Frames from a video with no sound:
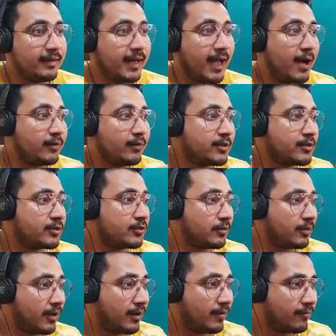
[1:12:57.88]
now this
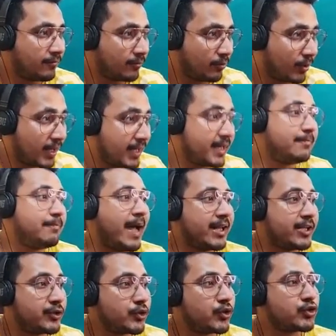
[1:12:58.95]
when it
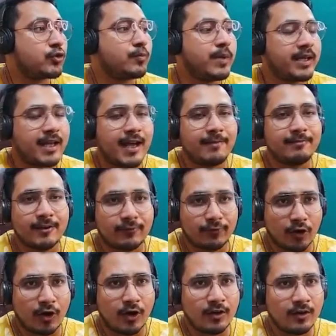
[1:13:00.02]
matures to become the
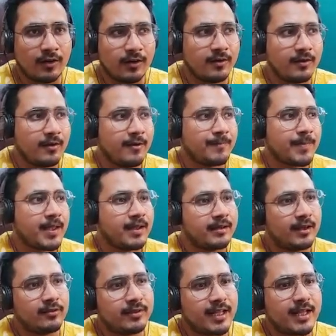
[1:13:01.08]
frog,
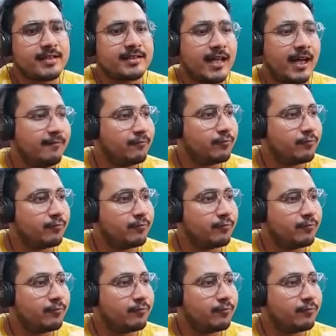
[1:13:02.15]
now there are some